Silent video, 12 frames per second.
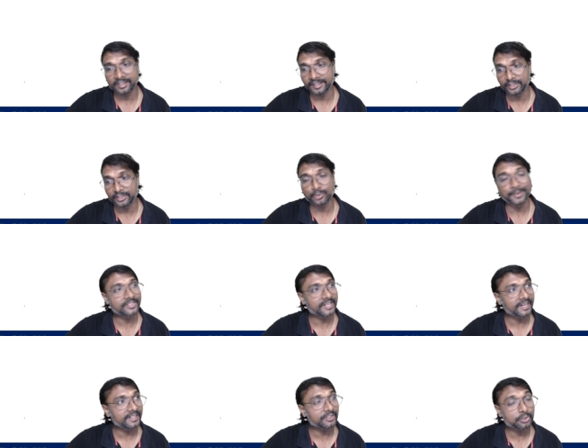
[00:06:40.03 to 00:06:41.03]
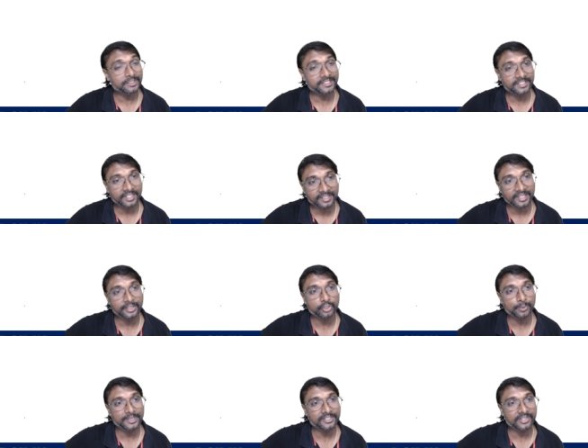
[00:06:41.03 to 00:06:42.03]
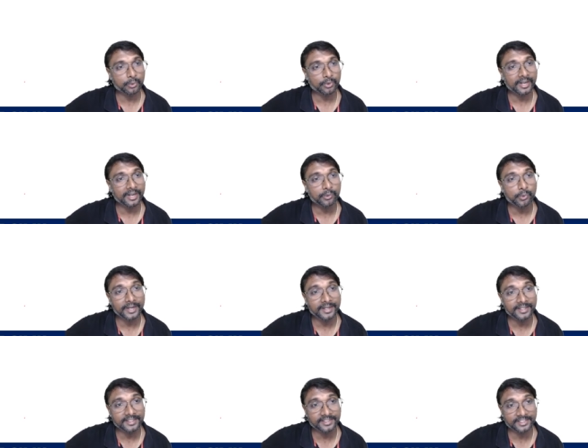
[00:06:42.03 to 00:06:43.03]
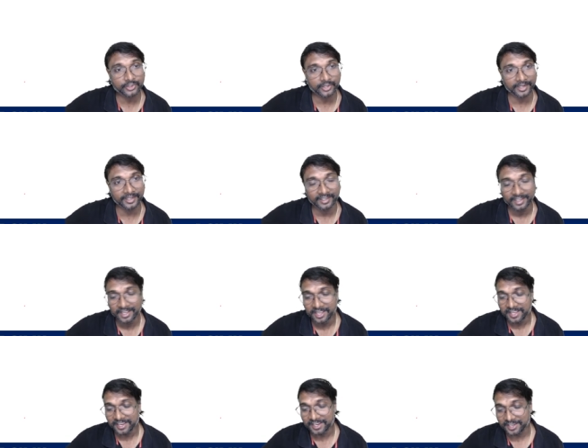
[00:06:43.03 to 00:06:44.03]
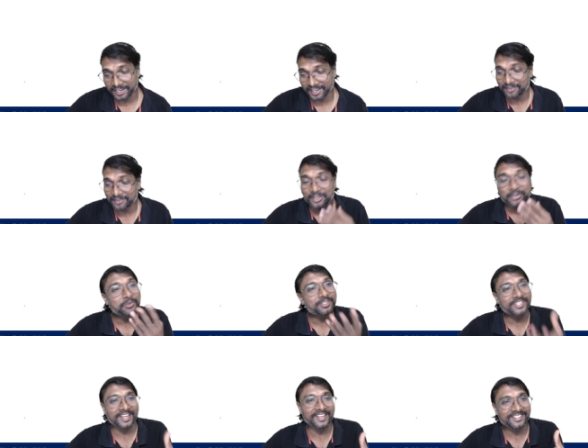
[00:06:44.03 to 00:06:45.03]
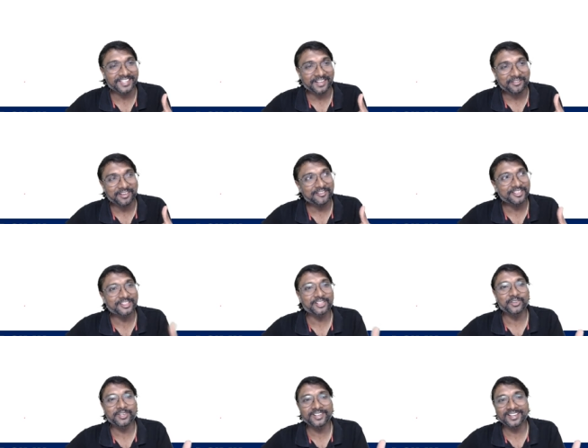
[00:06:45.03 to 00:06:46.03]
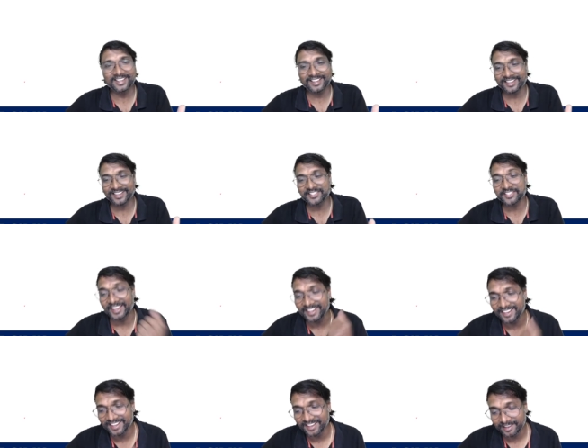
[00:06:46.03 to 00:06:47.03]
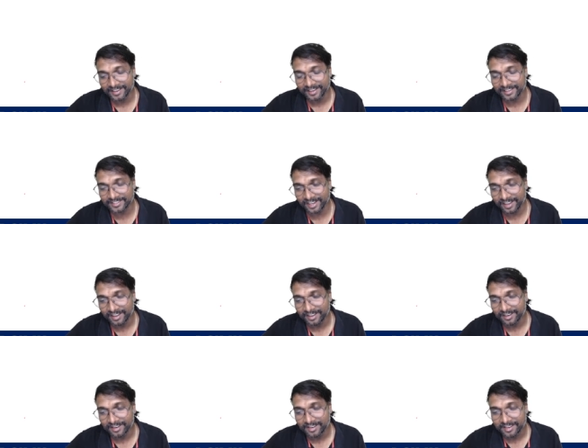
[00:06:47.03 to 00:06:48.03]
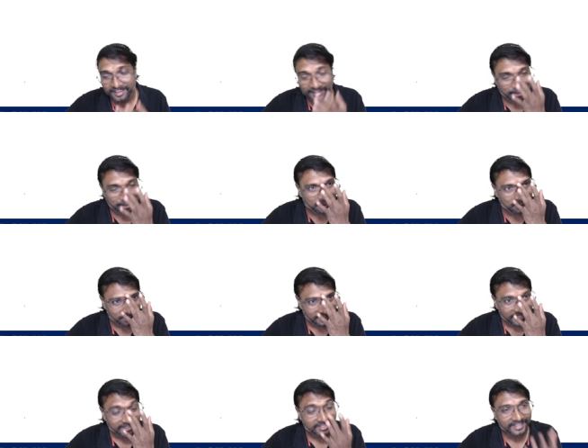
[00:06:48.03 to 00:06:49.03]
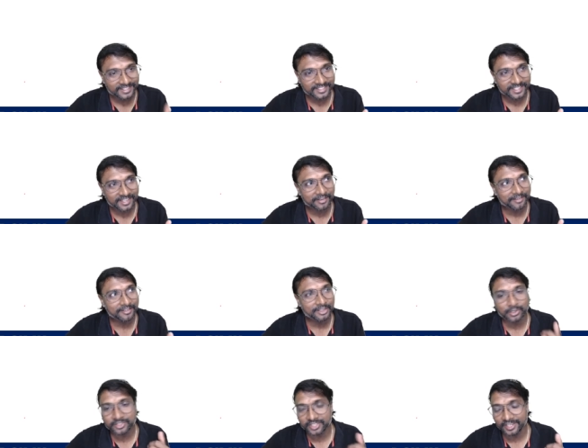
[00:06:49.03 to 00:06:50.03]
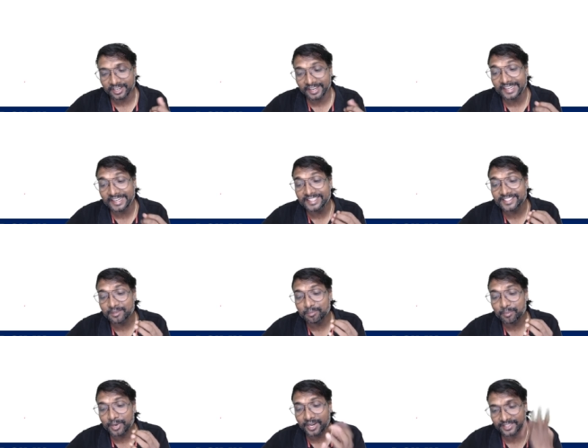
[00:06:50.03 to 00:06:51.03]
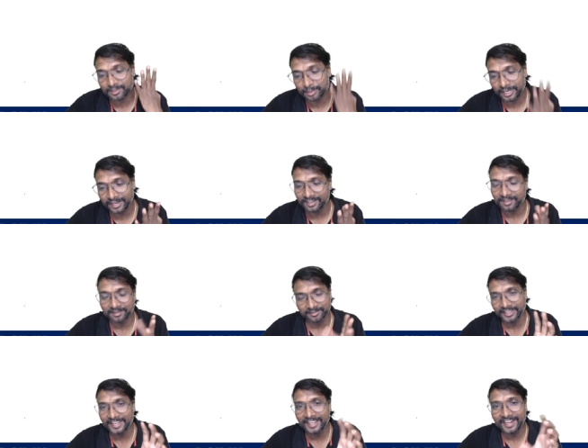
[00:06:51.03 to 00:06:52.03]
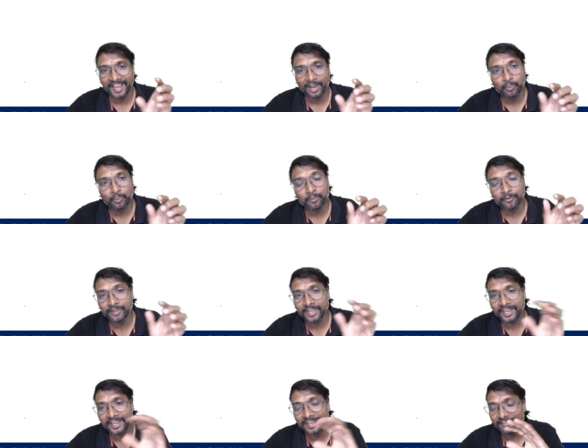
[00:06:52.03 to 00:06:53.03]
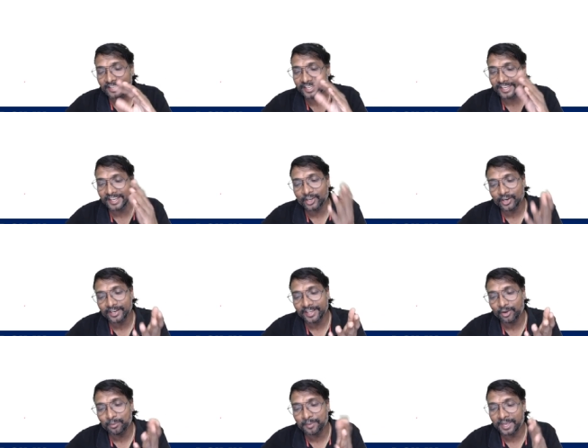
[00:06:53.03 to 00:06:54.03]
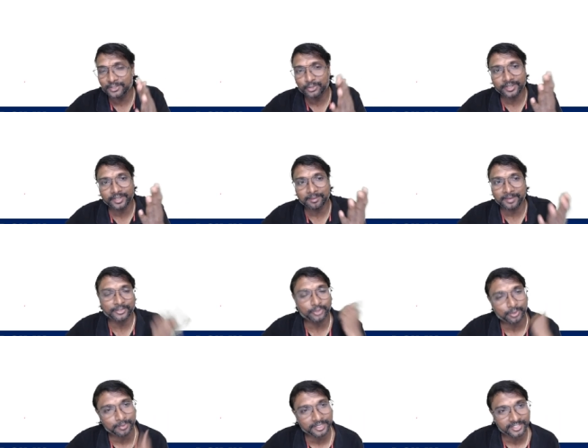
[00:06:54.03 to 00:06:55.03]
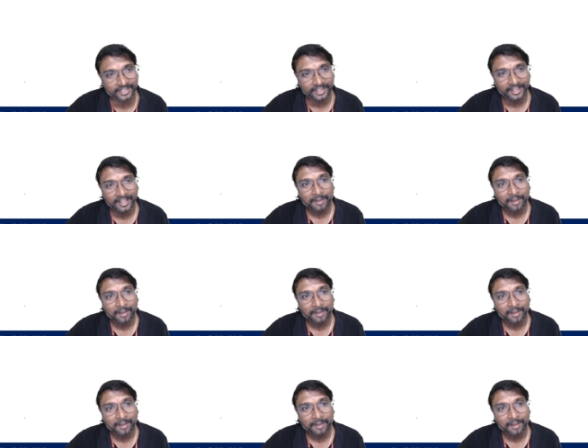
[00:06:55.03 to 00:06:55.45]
instruments, right? So these are the instruments required, right? One is a chain. Can we do chain survey without chain? Isna? Can you do chain survey without chain? It is impossible, right? We can have, we need not have Mysore in Mysore Bhaji,